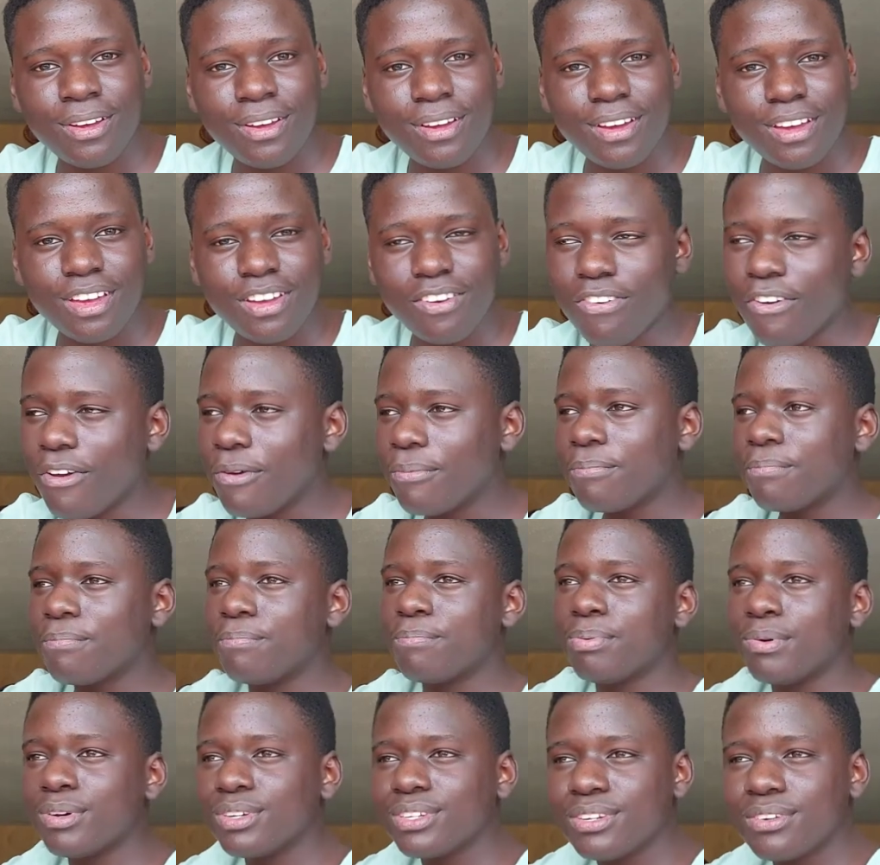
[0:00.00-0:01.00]
If I
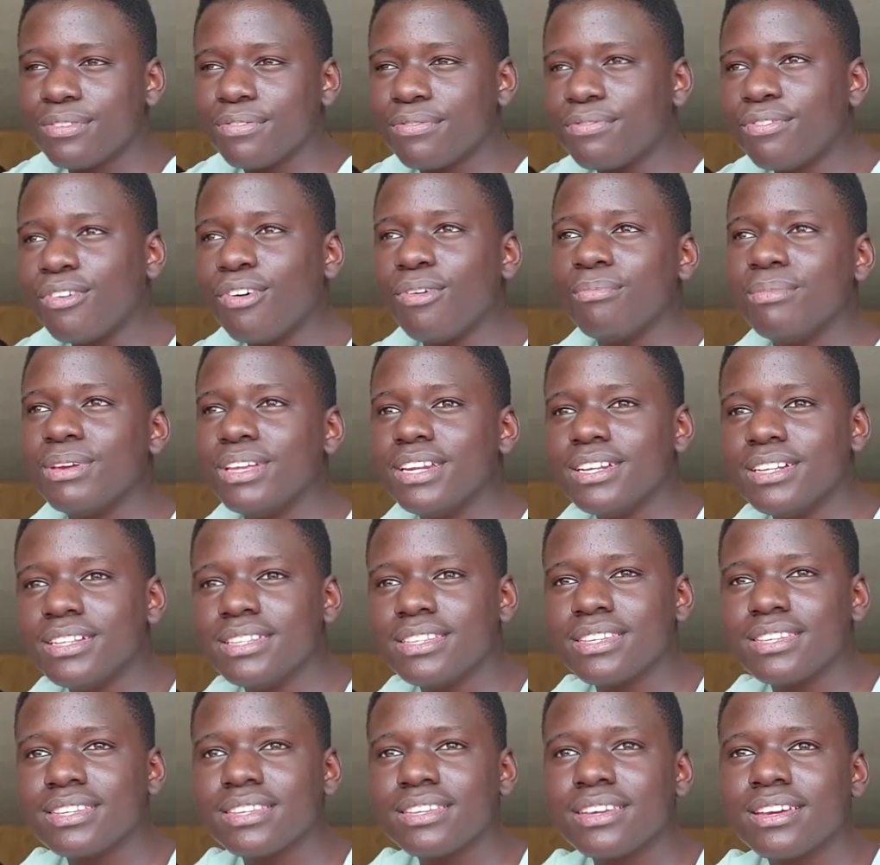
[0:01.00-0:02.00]
post 4 minutes,
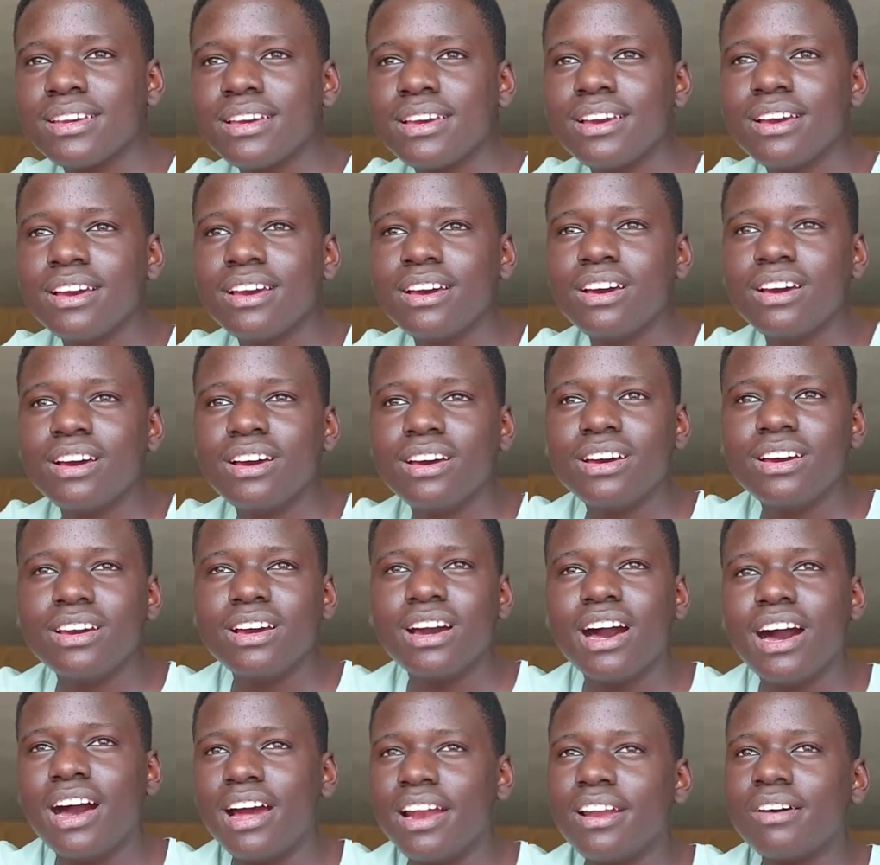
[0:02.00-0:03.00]

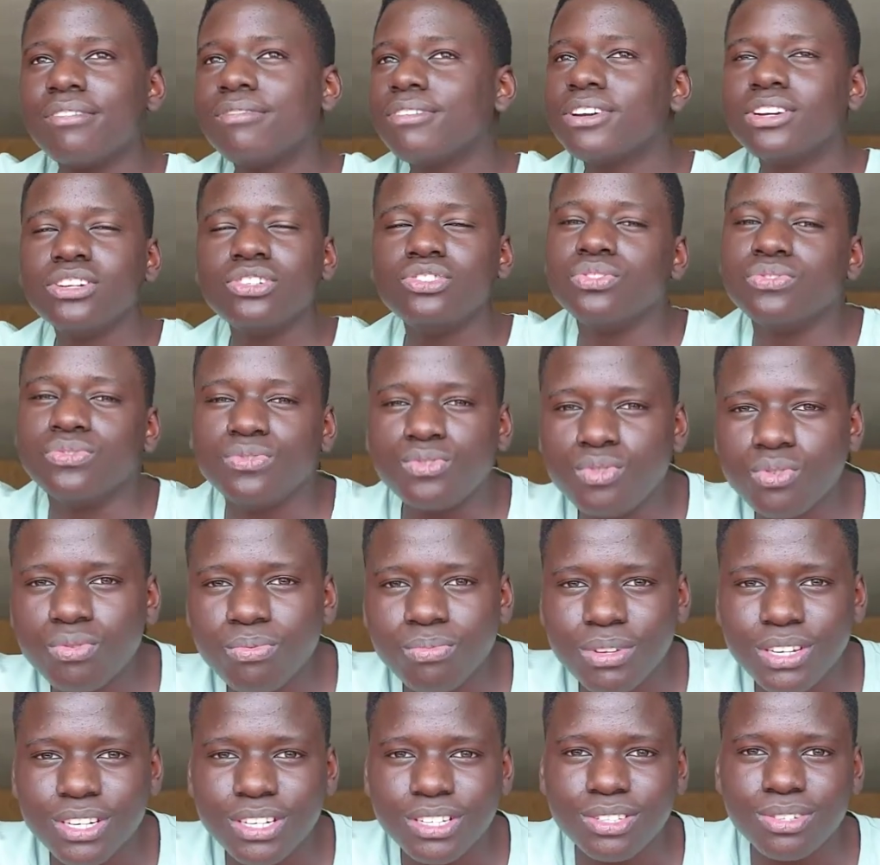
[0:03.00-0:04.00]
an average of 2 minutes.